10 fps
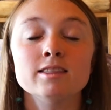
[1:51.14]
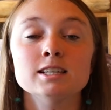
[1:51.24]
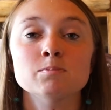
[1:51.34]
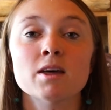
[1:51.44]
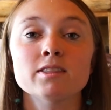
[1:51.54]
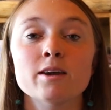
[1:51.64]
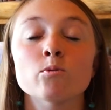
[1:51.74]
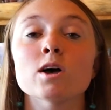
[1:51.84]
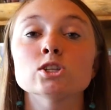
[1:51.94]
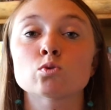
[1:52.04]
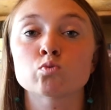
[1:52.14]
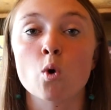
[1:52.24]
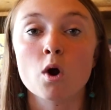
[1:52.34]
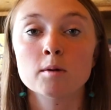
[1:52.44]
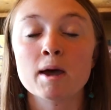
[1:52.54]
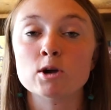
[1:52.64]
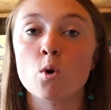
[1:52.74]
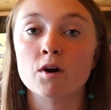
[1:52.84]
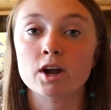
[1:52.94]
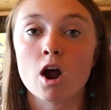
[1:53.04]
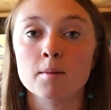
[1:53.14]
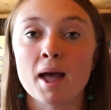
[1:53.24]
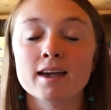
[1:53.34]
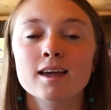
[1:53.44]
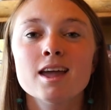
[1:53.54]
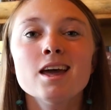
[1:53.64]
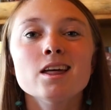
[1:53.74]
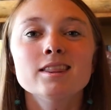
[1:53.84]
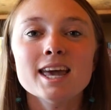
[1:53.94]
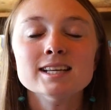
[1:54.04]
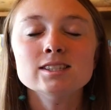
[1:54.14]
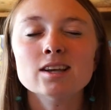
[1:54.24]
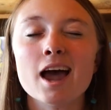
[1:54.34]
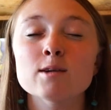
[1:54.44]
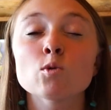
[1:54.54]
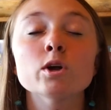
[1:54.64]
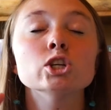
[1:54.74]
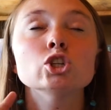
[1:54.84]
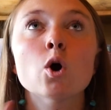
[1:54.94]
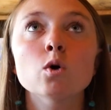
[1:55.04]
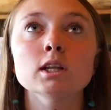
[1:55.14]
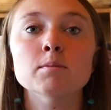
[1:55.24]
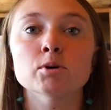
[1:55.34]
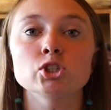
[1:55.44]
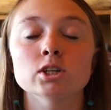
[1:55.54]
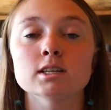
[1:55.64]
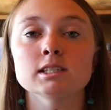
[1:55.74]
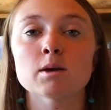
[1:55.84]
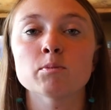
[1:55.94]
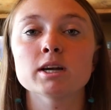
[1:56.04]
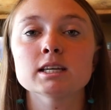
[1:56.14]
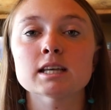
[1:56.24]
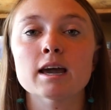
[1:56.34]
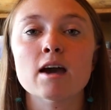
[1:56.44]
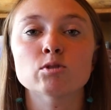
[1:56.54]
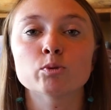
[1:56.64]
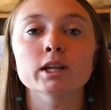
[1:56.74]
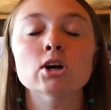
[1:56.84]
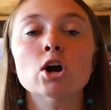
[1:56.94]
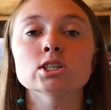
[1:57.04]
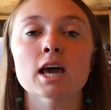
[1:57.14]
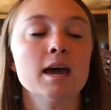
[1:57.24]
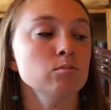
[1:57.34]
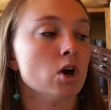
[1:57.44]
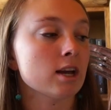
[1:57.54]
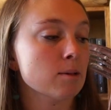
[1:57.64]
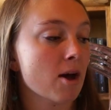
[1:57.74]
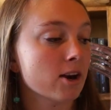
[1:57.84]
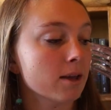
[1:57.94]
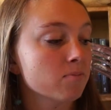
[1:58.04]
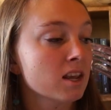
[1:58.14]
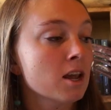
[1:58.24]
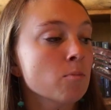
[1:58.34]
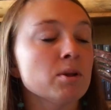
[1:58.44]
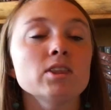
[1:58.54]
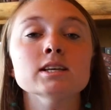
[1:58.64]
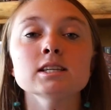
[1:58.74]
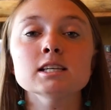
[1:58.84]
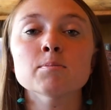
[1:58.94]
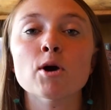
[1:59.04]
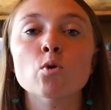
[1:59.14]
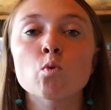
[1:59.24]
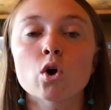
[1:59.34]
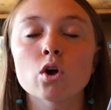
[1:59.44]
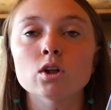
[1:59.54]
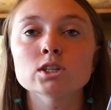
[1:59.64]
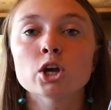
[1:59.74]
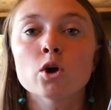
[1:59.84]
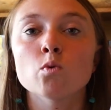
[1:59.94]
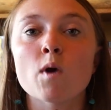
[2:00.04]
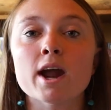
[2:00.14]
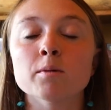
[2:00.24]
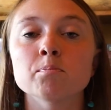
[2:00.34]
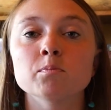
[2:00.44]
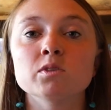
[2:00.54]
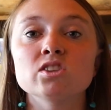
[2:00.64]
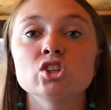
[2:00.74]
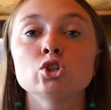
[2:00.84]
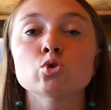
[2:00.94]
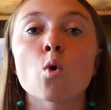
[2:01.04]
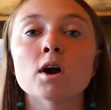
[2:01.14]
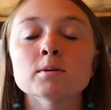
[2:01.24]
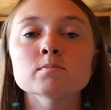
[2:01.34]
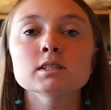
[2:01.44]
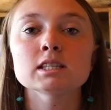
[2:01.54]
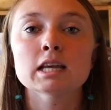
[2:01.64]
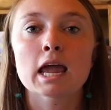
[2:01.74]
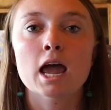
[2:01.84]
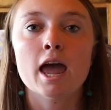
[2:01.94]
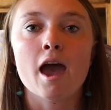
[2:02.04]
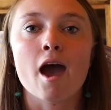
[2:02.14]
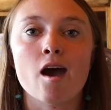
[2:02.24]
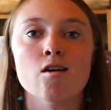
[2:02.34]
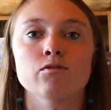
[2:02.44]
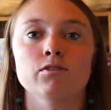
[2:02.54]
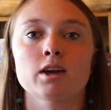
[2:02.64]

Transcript: and this month it was Roar by Cora Carmack. This, I'm going to totally butcher the summary because I have a really hard time talking about it, but this is about a world where storms have